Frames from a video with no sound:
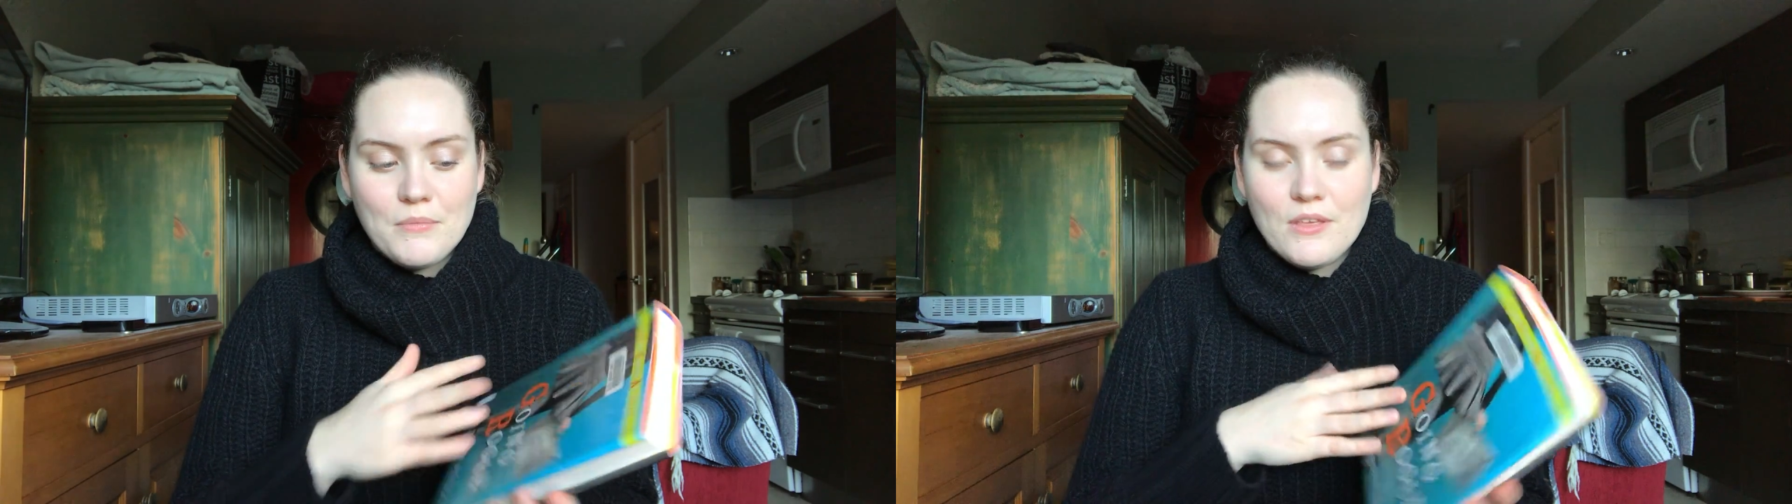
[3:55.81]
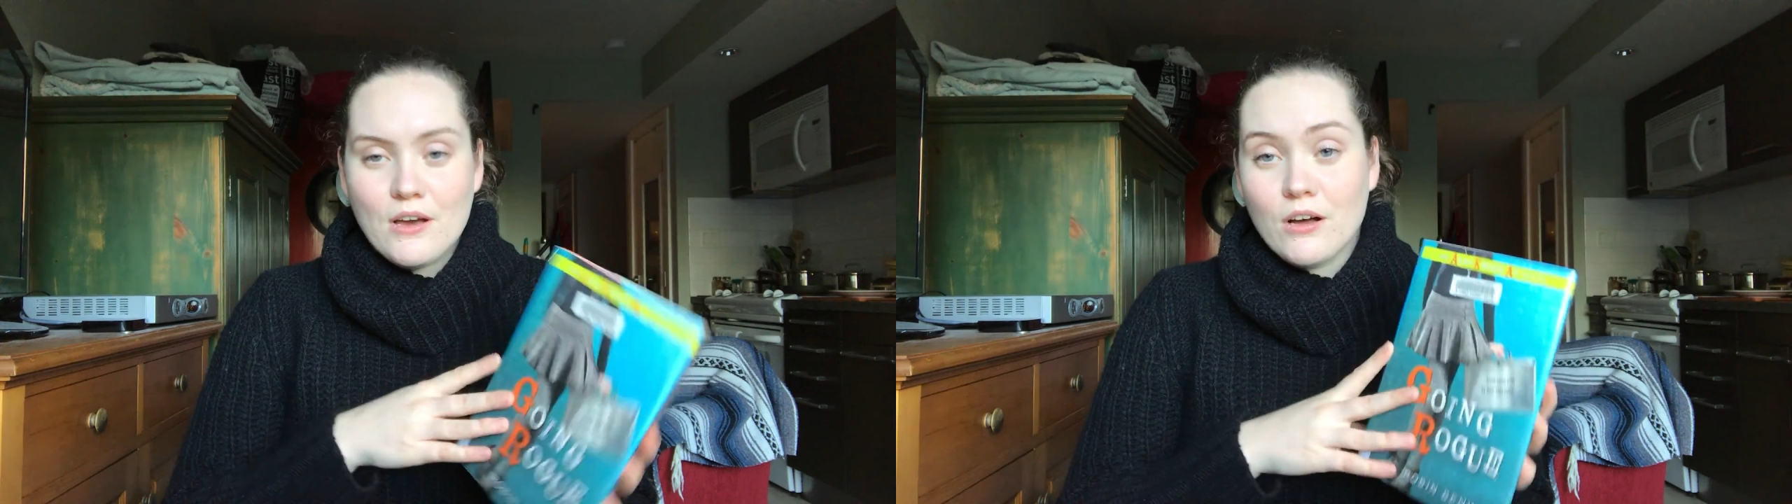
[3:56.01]

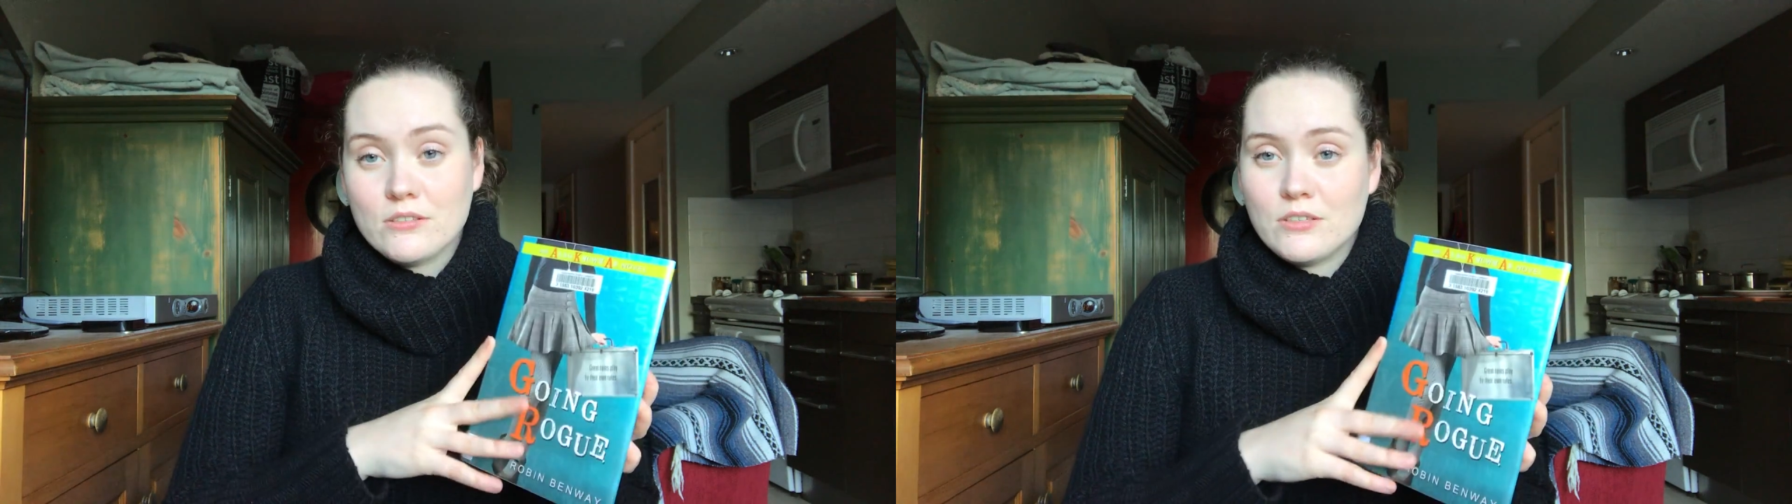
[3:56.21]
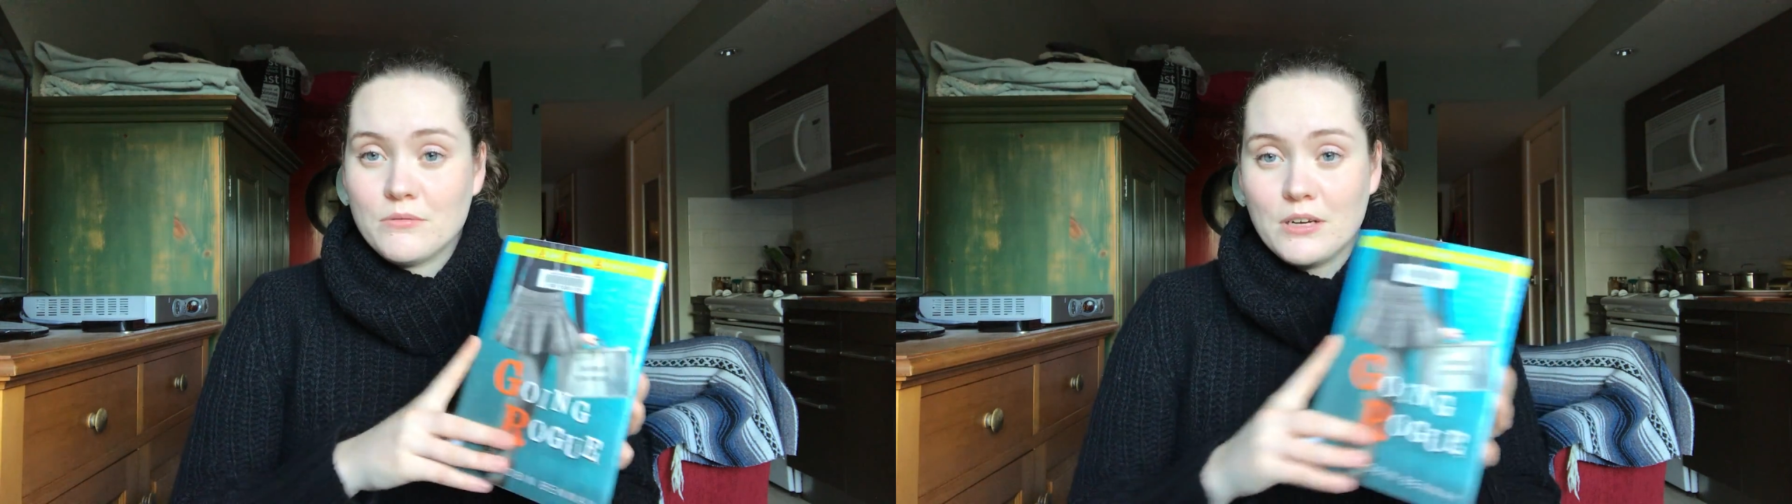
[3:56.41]
the
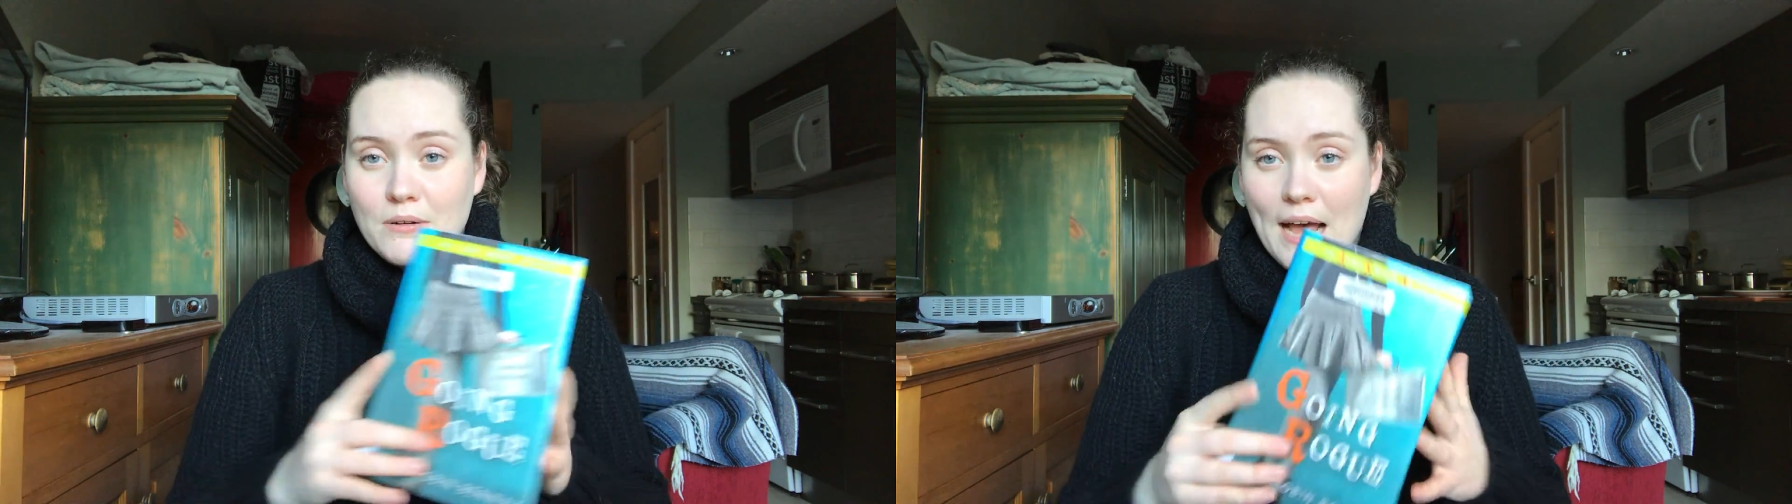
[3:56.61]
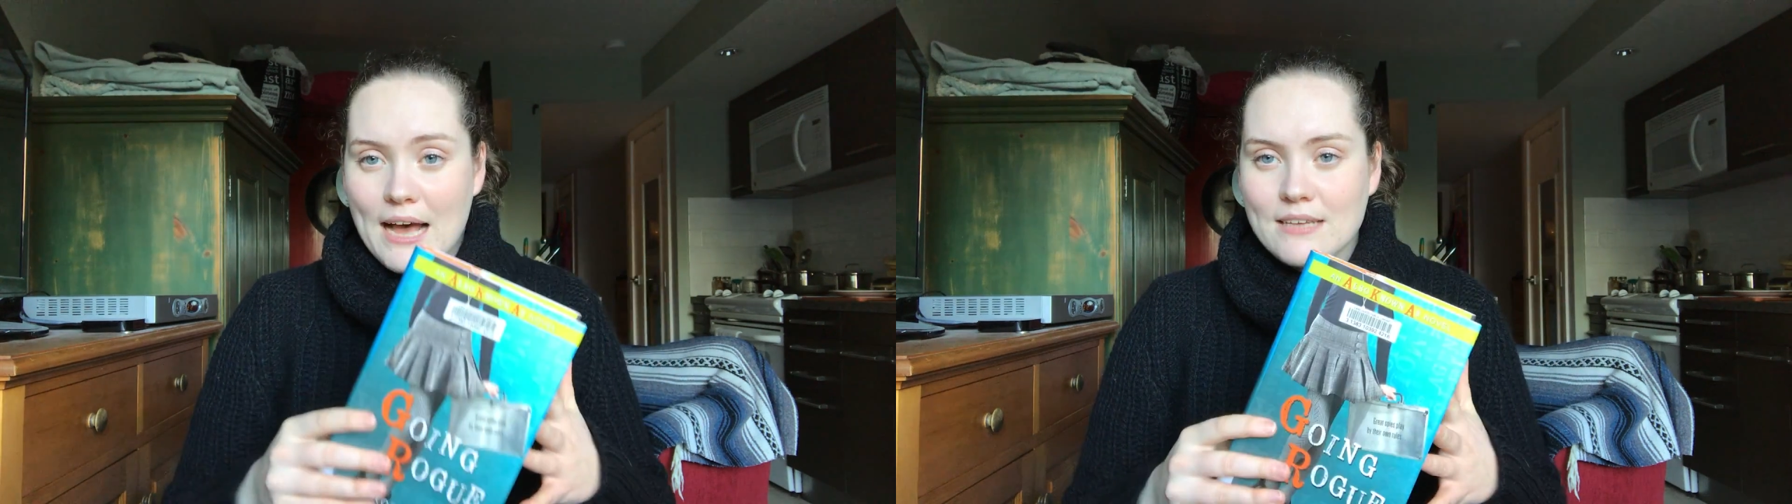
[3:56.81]
Also
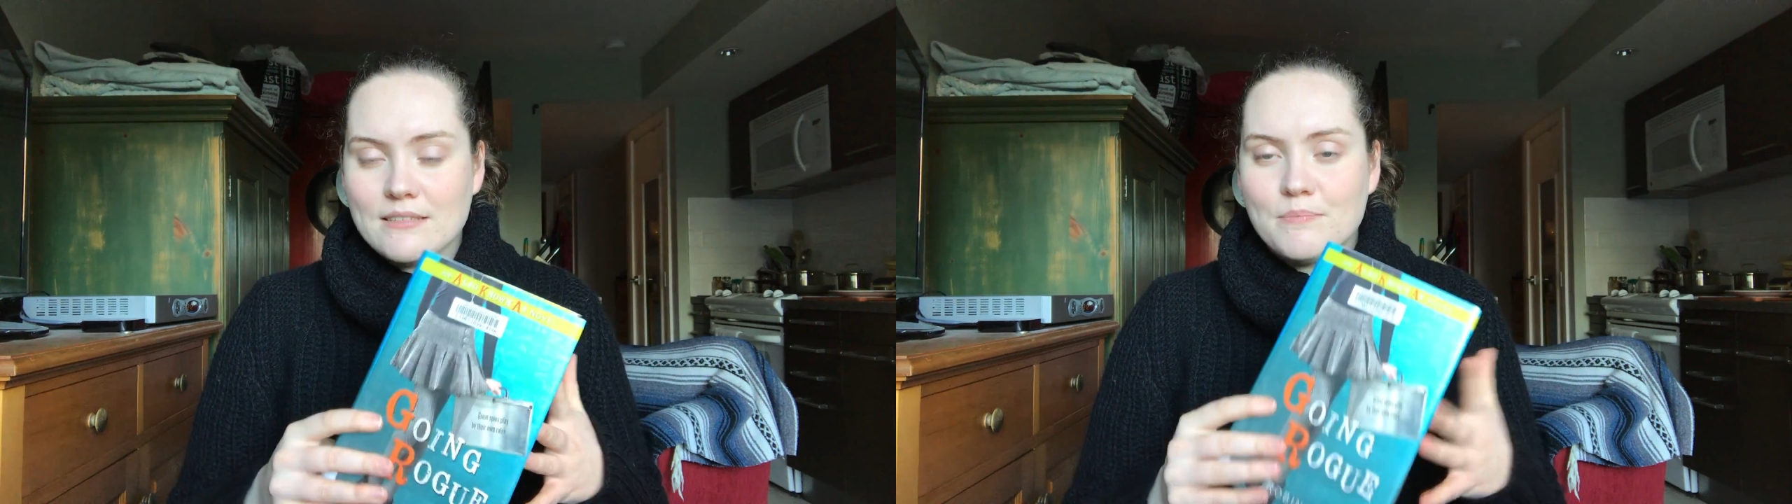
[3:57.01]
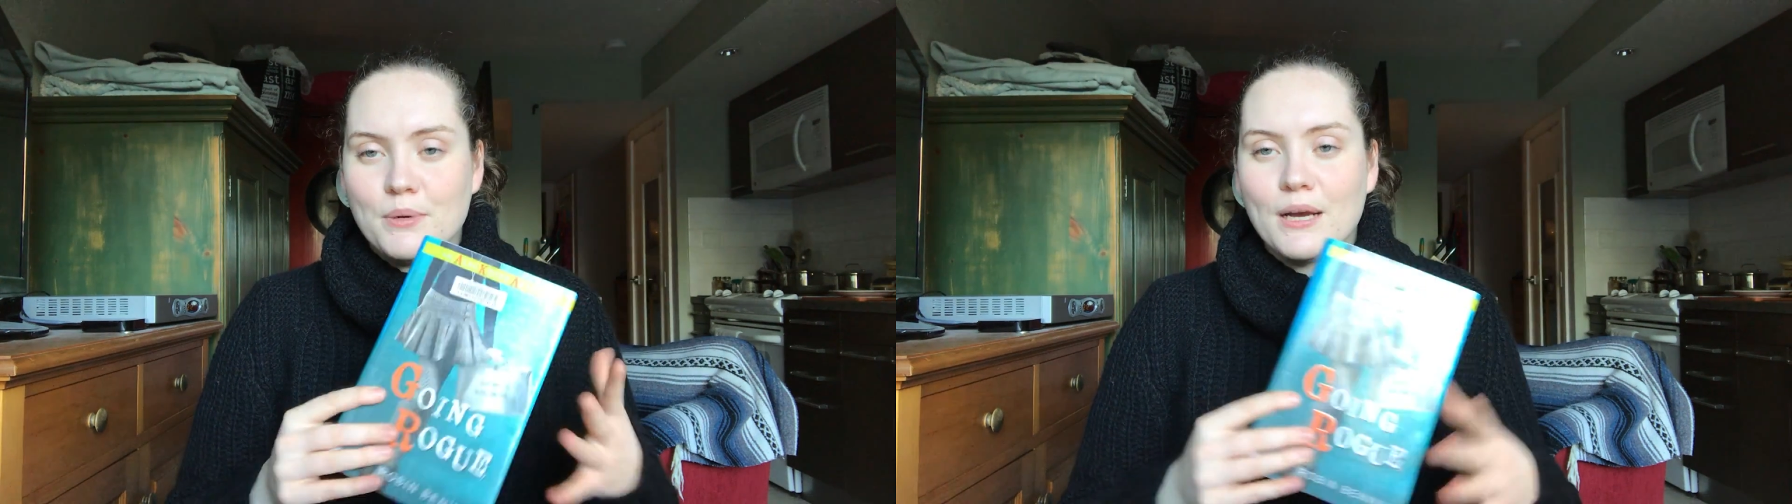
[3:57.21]
Known
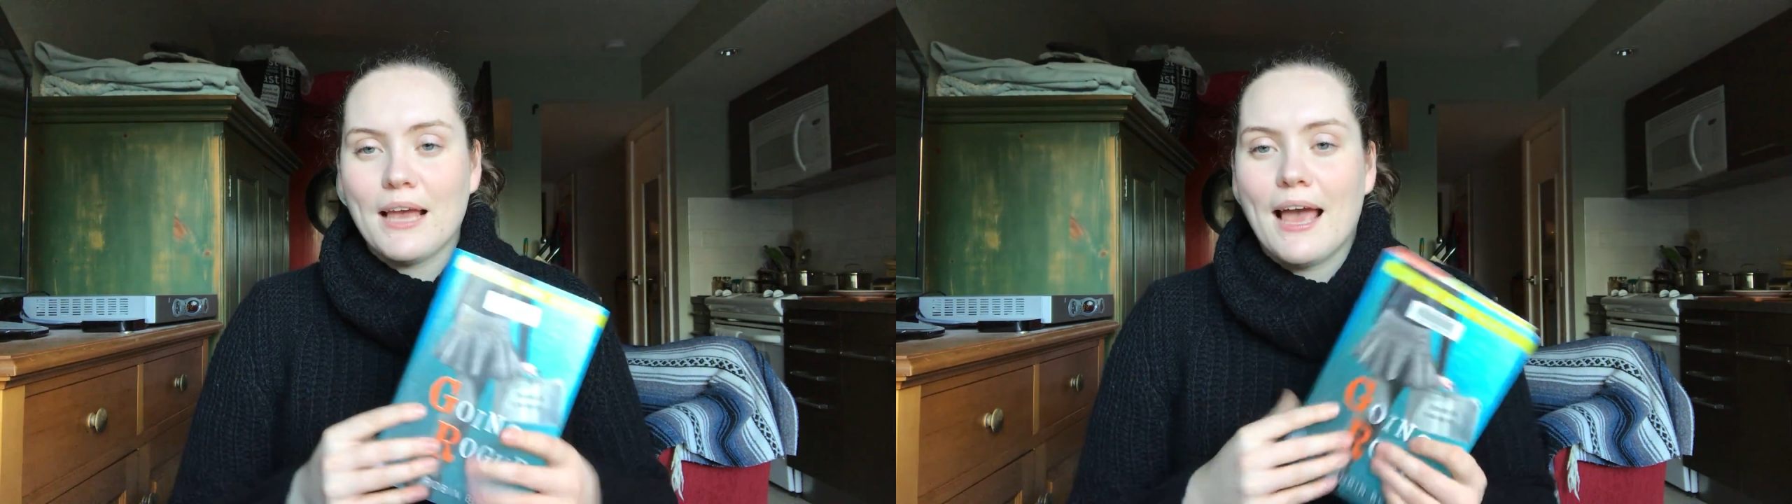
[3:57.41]
As book.